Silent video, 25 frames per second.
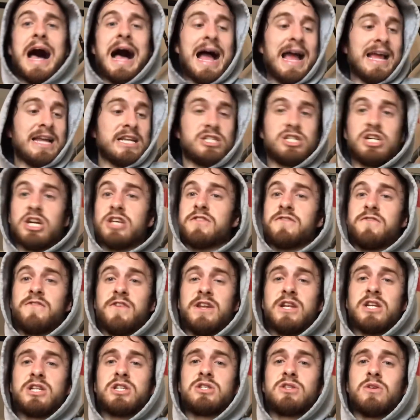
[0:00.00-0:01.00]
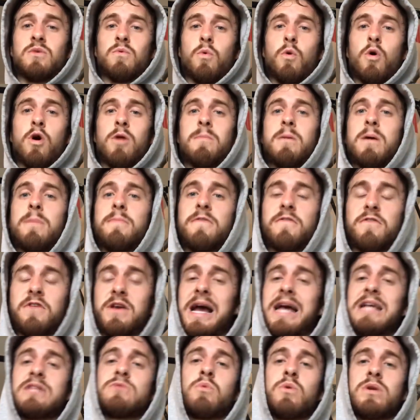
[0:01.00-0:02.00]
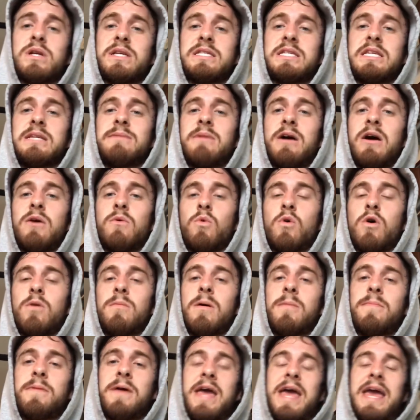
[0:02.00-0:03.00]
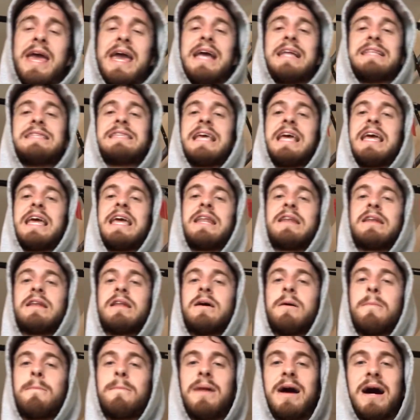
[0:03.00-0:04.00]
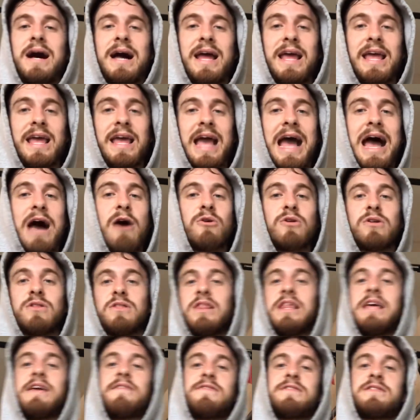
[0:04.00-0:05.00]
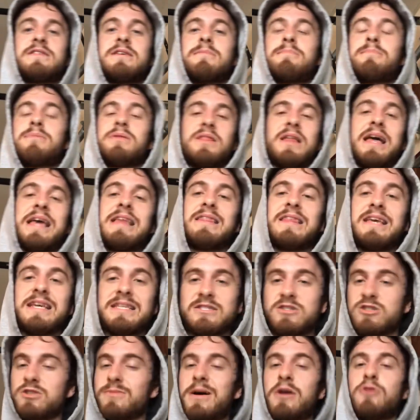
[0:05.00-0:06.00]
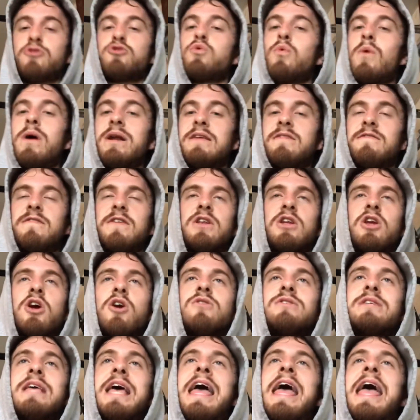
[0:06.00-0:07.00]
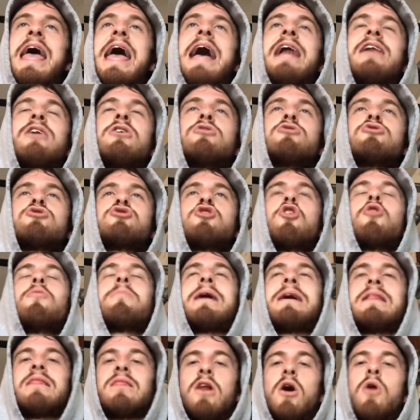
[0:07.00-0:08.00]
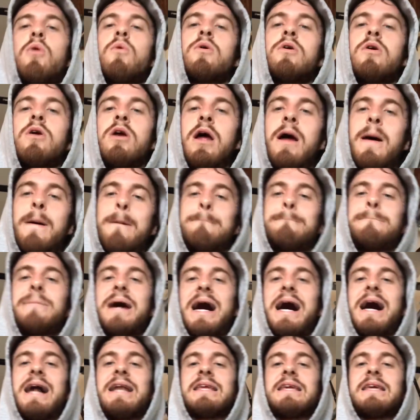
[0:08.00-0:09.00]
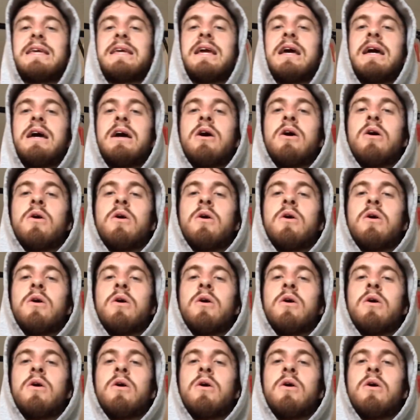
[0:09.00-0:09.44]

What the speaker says: I just finished the warm-up. If you guys wanna see my warm-up, it's in my How to Lift playlist. There's about 20 videos, and it'll show my lower body